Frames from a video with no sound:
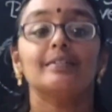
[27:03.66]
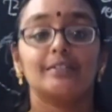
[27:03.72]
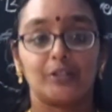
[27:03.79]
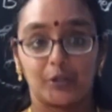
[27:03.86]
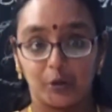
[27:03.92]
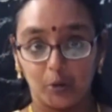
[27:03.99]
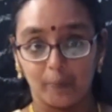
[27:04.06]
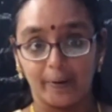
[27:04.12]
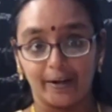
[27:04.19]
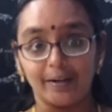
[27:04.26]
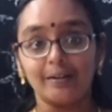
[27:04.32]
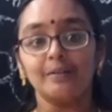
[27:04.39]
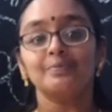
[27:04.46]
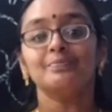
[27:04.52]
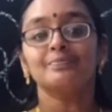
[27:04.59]
The
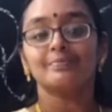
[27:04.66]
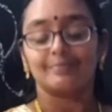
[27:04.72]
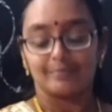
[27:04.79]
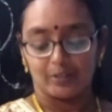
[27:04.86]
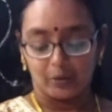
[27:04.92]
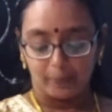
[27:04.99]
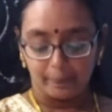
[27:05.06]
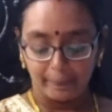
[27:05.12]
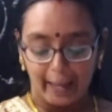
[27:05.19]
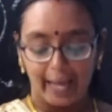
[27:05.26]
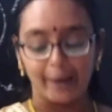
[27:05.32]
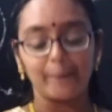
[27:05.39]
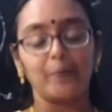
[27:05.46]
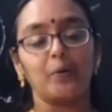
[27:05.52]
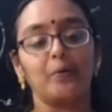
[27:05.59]
human
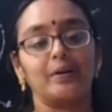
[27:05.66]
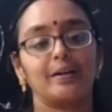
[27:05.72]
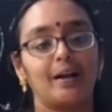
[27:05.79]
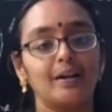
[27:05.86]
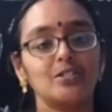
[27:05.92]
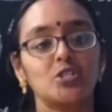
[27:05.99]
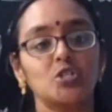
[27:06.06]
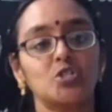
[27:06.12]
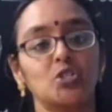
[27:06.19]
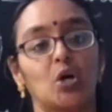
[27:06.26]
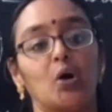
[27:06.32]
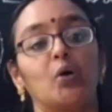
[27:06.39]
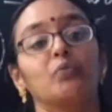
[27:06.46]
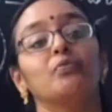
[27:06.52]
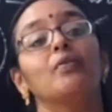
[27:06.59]
backbone consists
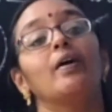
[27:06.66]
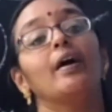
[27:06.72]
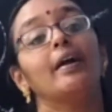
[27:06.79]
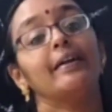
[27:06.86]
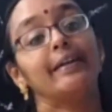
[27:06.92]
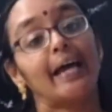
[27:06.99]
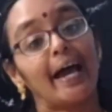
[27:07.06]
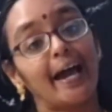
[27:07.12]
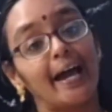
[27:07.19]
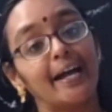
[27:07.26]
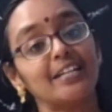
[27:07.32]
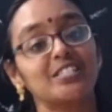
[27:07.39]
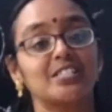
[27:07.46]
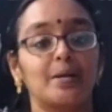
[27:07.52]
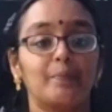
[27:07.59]
of
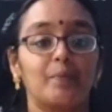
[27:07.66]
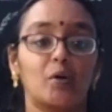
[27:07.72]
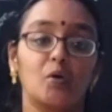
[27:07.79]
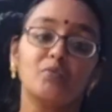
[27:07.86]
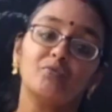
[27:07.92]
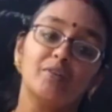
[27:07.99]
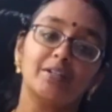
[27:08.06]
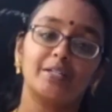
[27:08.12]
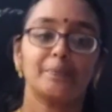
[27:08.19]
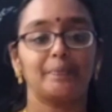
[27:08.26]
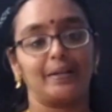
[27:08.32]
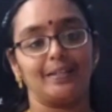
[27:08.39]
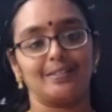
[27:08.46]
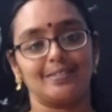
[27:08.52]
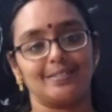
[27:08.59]
dash number of
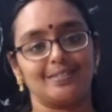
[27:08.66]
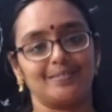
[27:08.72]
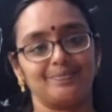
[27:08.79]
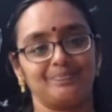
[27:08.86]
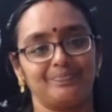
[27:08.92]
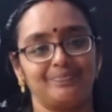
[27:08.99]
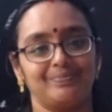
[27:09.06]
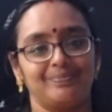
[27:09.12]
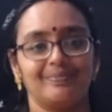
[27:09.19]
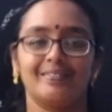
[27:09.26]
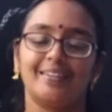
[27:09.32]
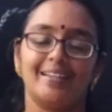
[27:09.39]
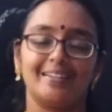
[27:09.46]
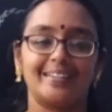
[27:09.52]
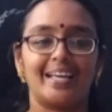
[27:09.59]
vertebrates.
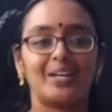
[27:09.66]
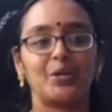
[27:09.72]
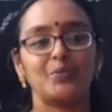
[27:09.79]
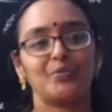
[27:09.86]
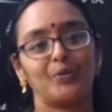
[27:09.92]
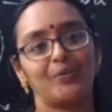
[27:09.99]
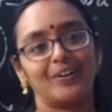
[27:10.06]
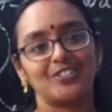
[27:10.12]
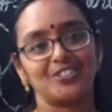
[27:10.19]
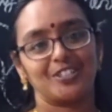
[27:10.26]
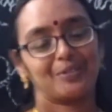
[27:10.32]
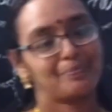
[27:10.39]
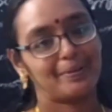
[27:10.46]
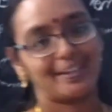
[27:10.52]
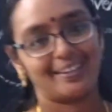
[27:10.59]
Thank you for watching.
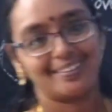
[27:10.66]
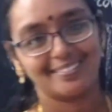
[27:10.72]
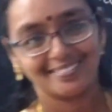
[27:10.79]
Bye.